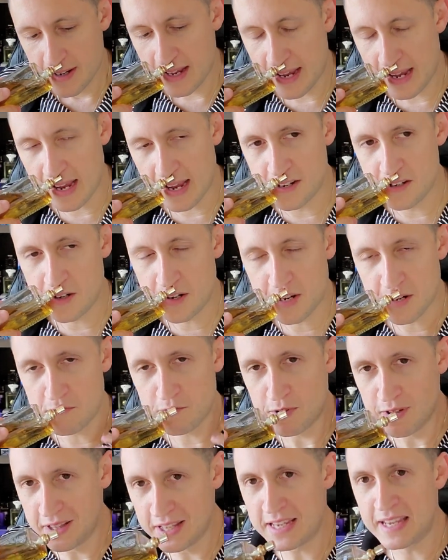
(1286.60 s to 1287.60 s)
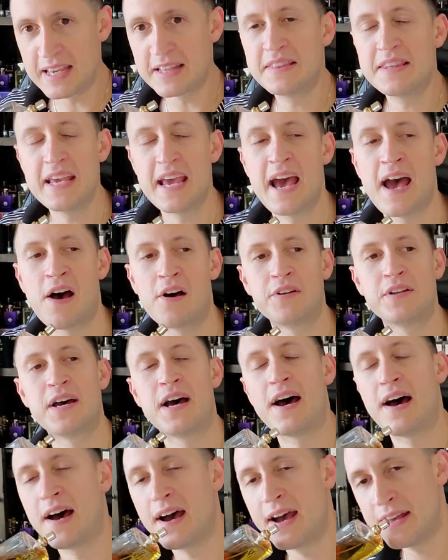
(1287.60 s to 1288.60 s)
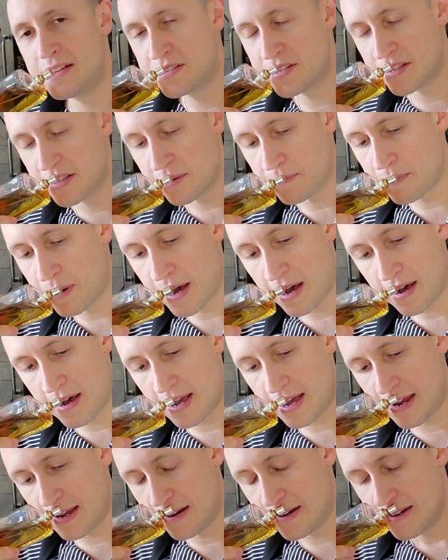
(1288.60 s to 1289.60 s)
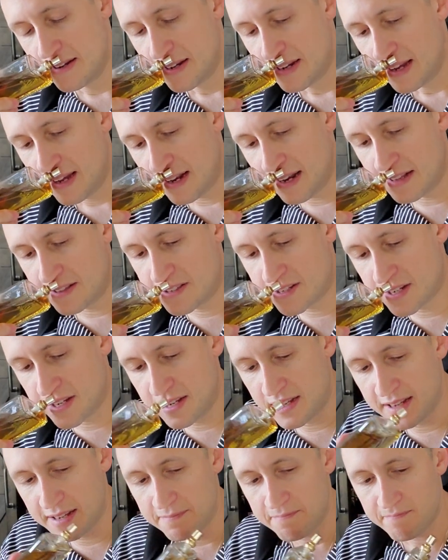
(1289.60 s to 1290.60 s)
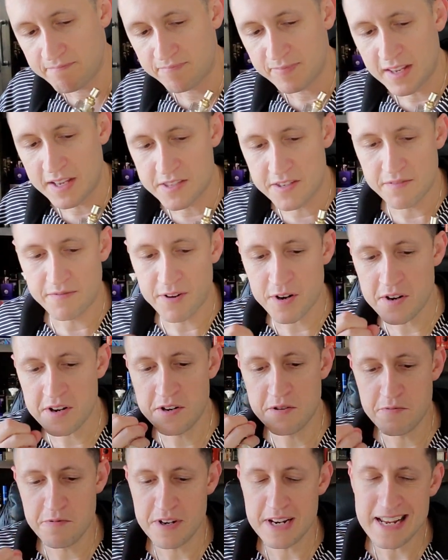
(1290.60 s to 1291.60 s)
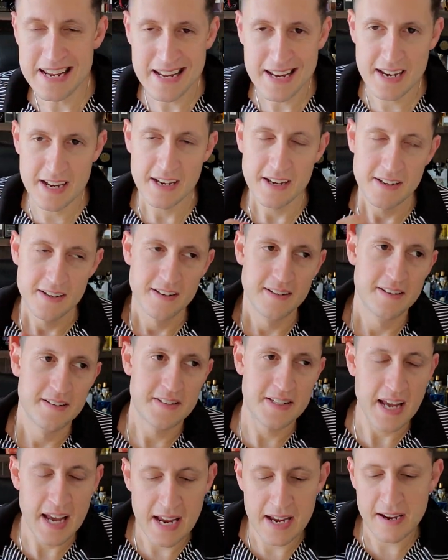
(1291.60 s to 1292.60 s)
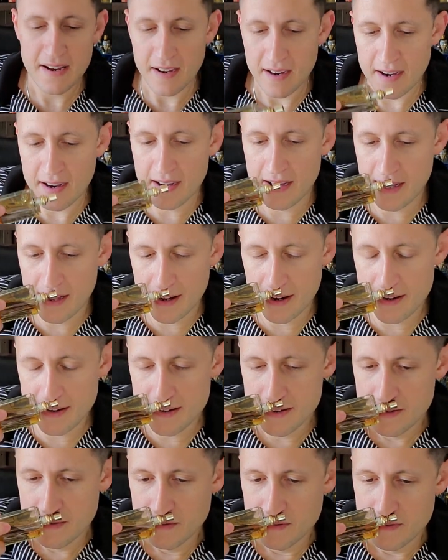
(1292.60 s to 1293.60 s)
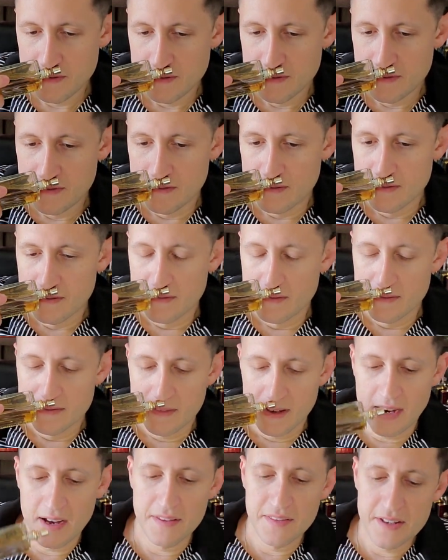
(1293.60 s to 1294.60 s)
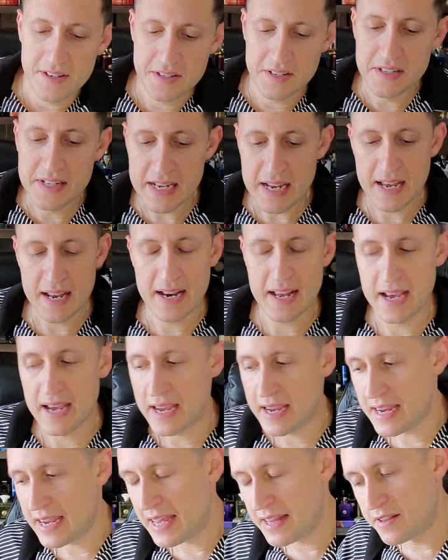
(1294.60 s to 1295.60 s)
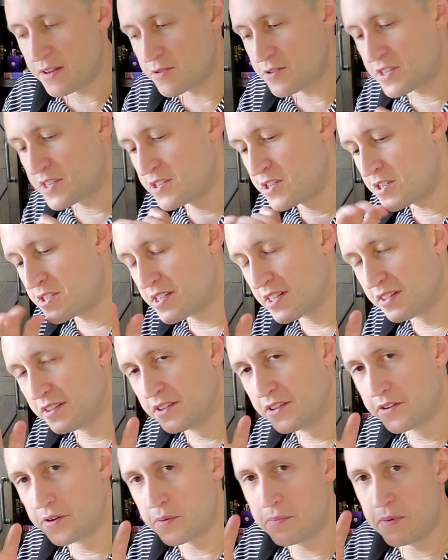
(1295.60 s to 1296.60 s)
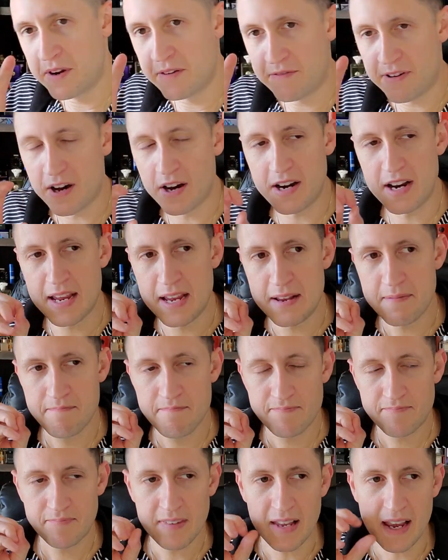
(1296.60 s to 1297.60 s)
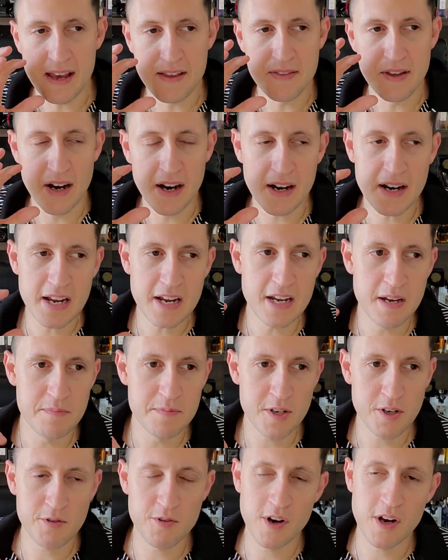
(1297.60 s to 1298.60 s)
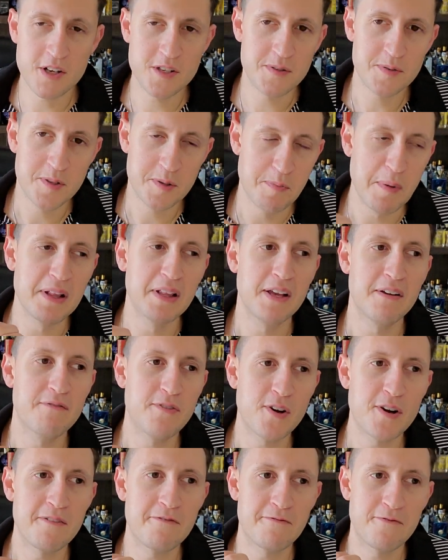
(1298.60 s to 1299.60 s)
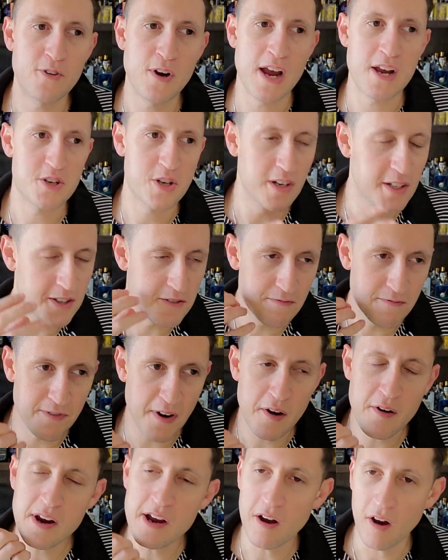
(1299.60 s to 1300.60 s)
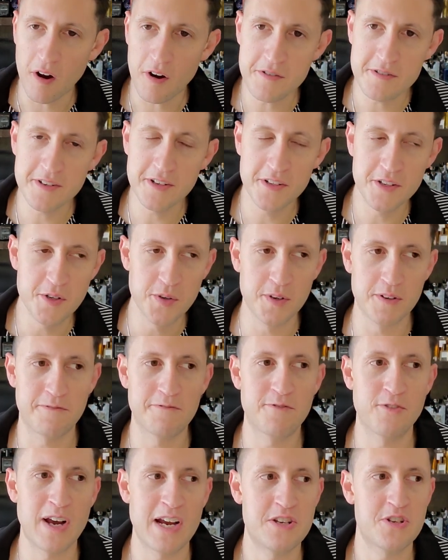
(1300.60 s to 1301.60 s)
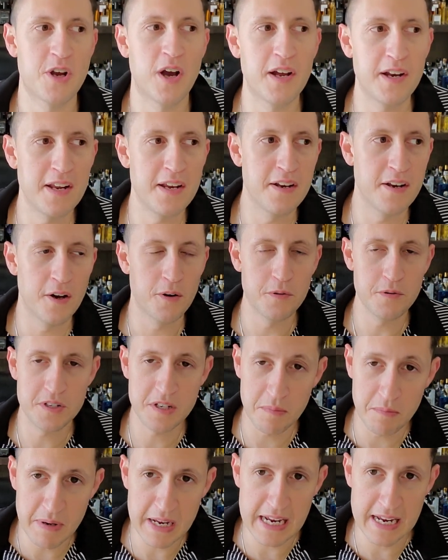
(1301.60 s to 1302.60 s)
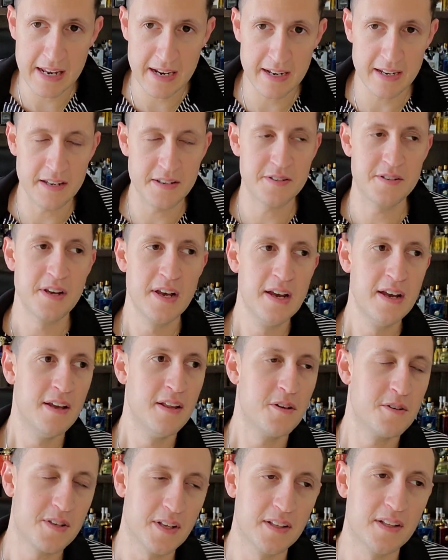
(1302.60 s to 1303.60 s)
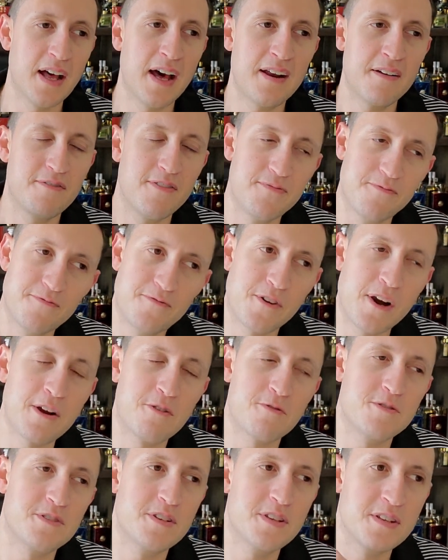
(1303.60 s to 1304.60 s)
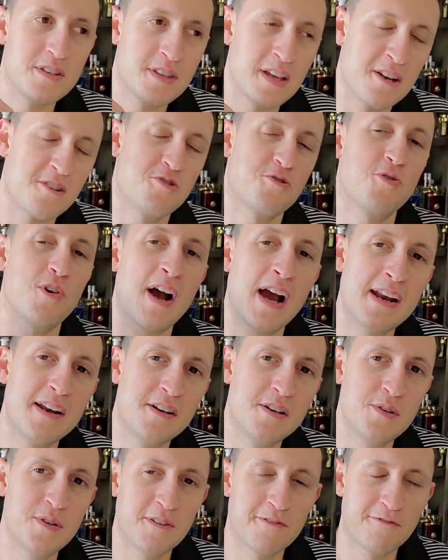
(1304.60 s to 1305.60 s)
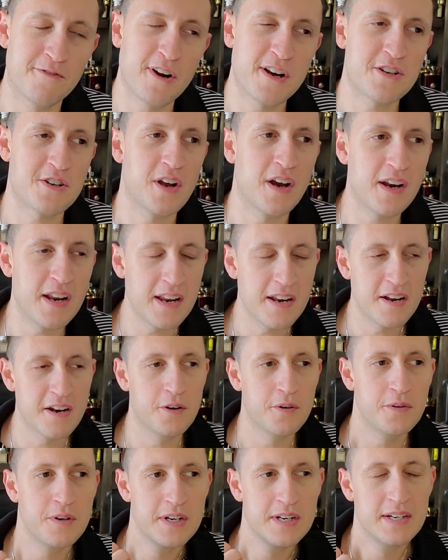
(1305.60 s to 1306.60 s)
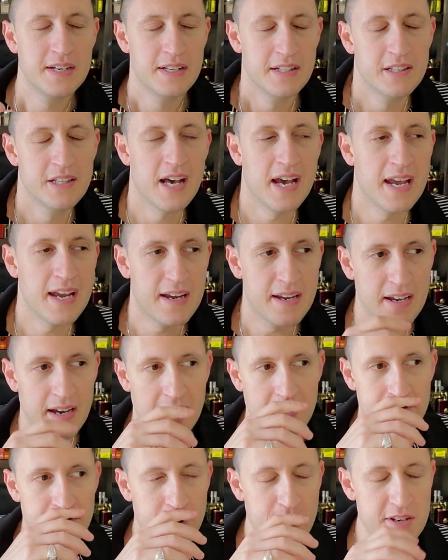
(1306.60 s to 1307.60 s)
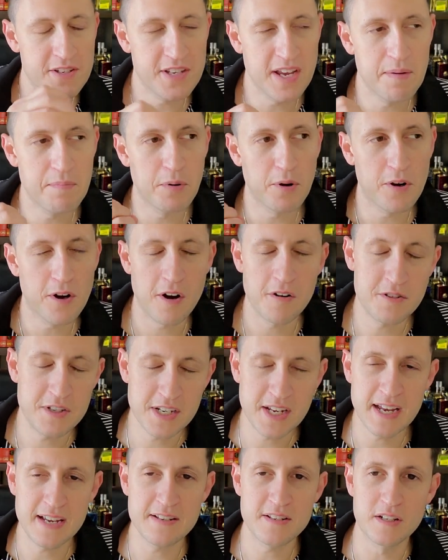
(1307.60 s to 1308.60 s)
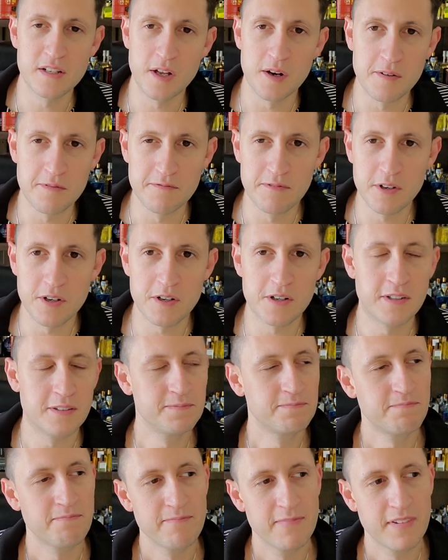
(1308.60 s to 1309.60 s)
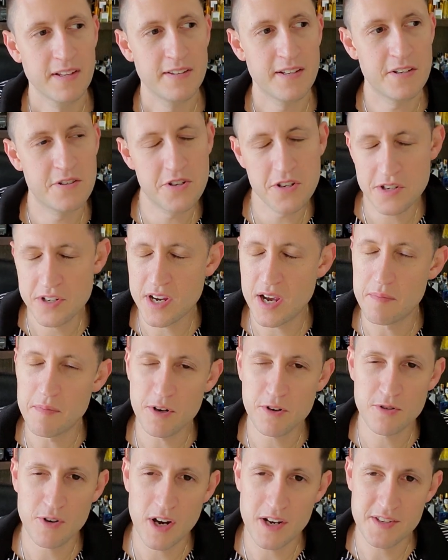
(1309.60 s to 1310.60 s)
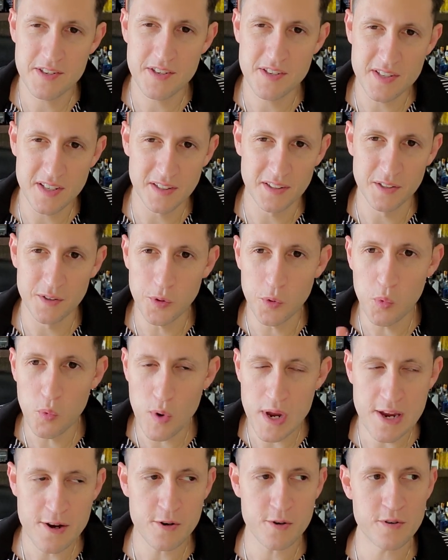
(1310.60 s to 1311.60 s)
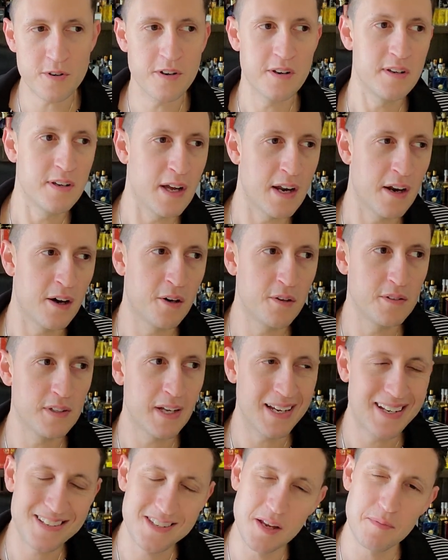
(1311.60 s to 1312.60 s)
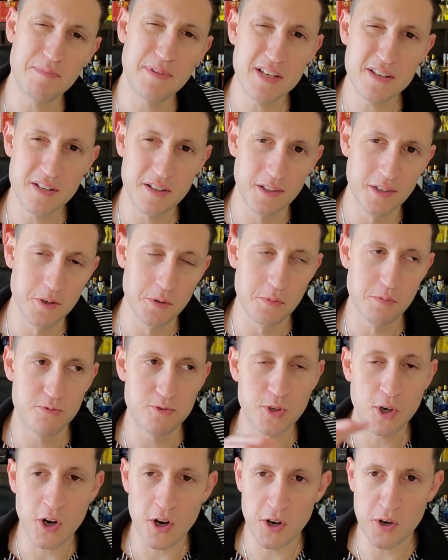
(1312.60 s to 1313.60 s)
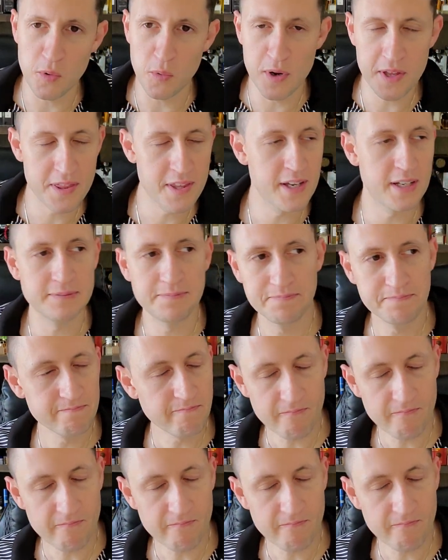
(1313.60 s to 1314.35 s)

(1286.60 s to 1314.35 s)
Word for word: And you can really get the aldehydes and the pine. And it's a, it's a very unique take on, on this DNA. And there's just a little bit of honey. And the honey comes across smelling very fresh. And it's very hard to do a fresh honey note. To me, it is. There's a lot of fragrances that try to do a fresh honey note. Like, uh, for example, Cartier's L'Envol that just come across as a little weird, you know? Like something's a little wrong with it.